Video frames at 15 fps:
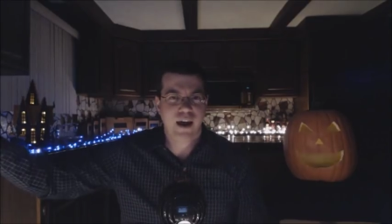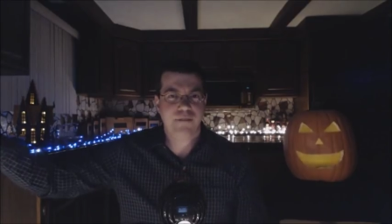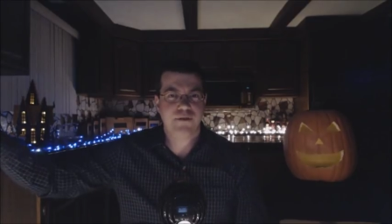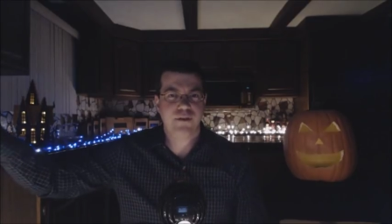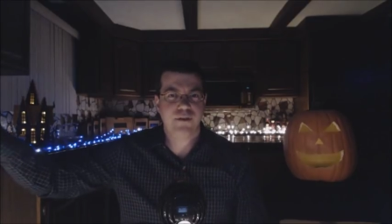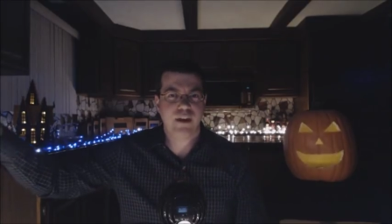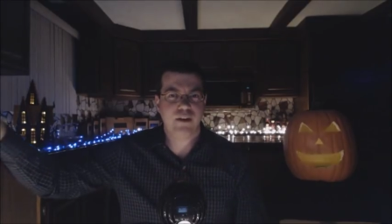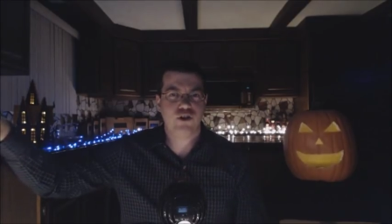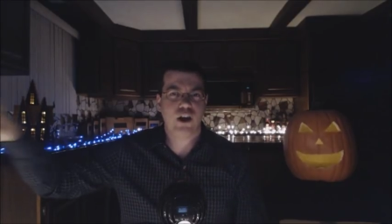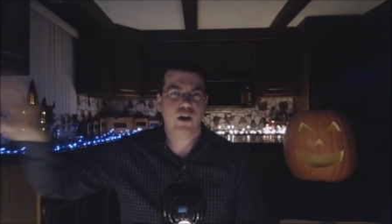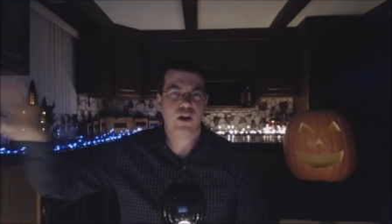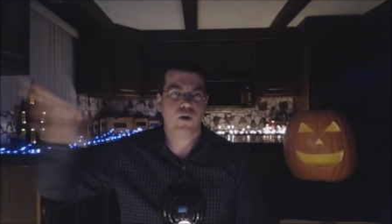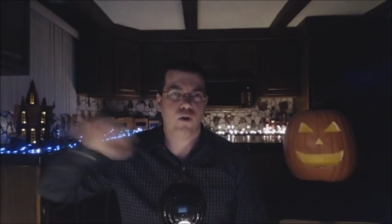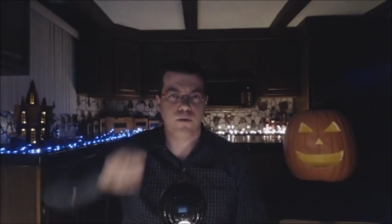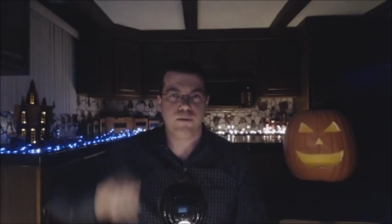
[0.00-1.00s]
after that
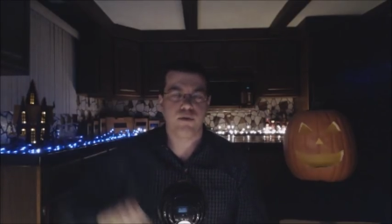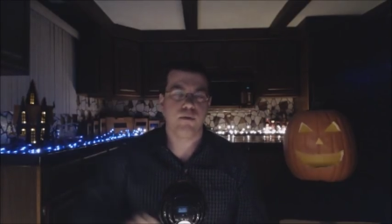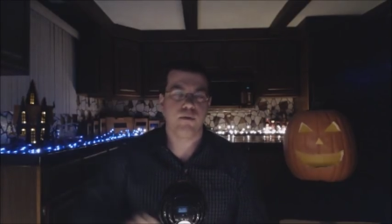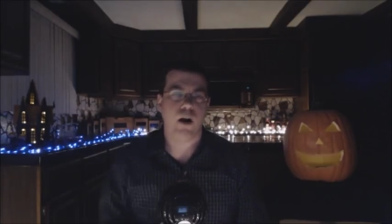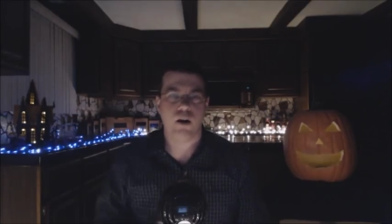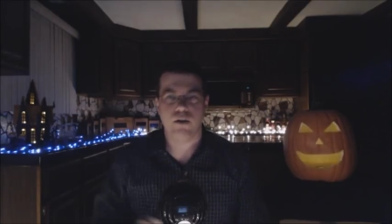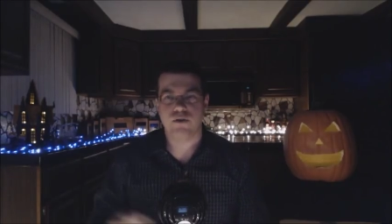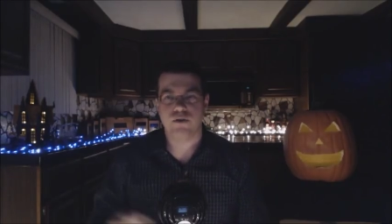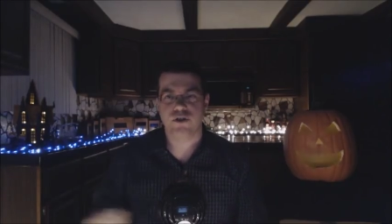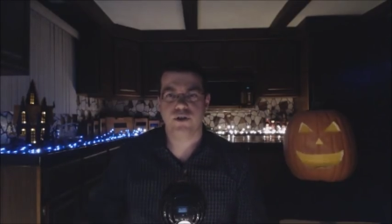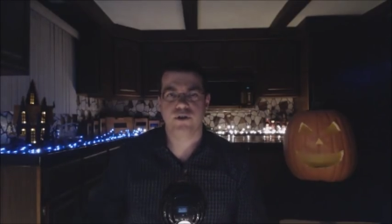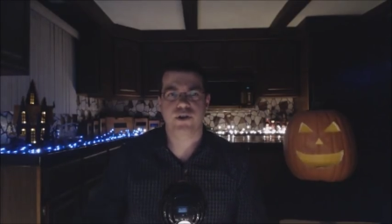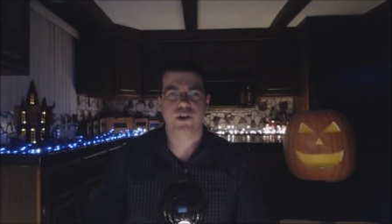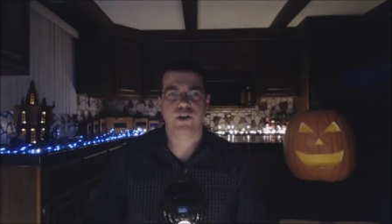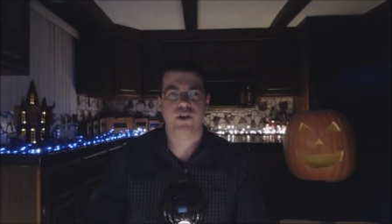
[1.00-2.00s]
J-Horror boom all those
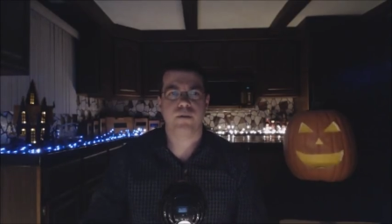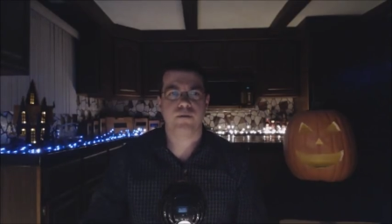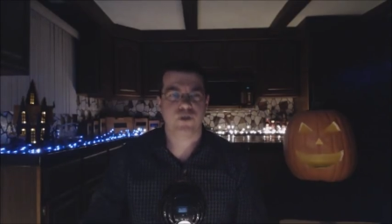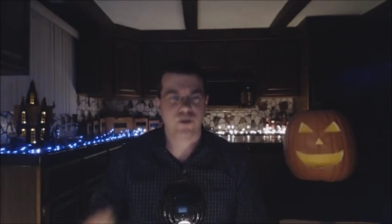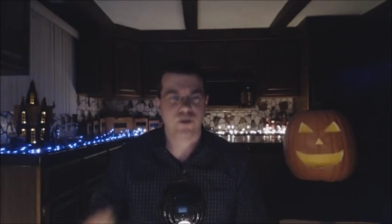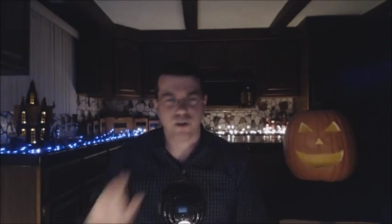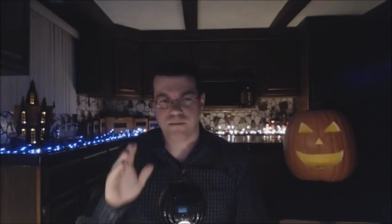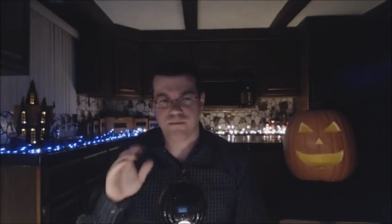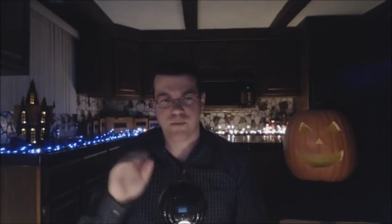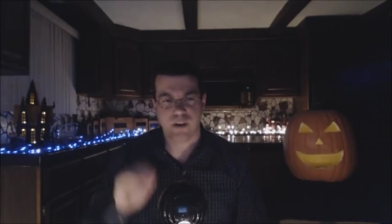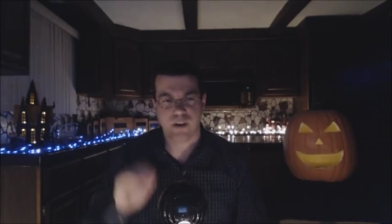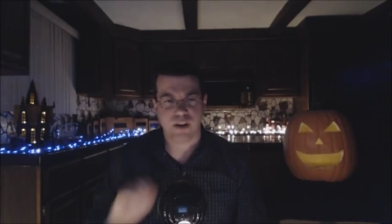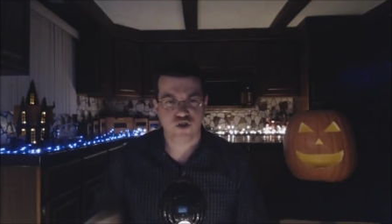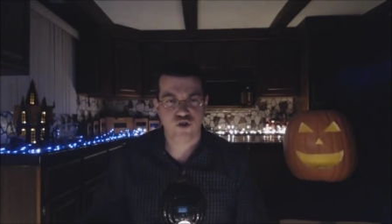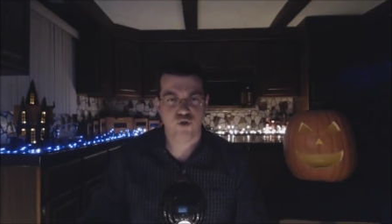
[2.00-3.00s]
years ago. So,
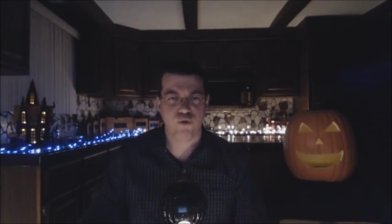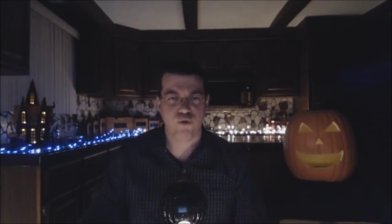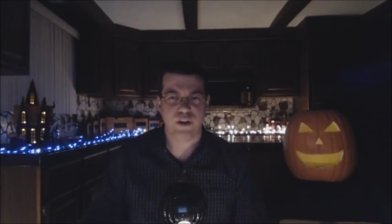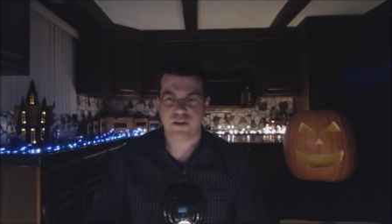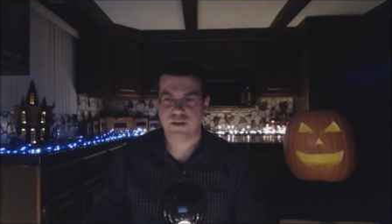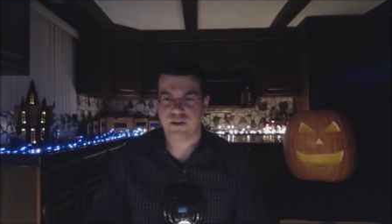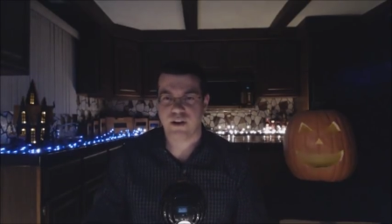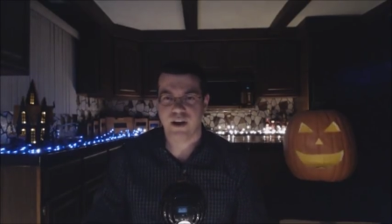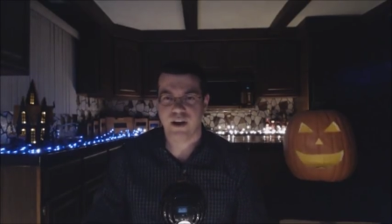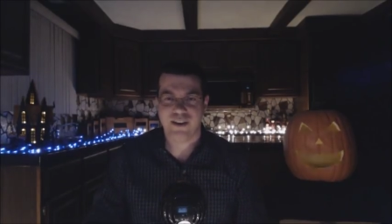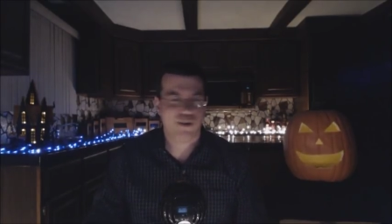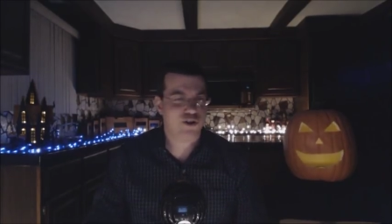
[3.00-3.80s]
let's do this.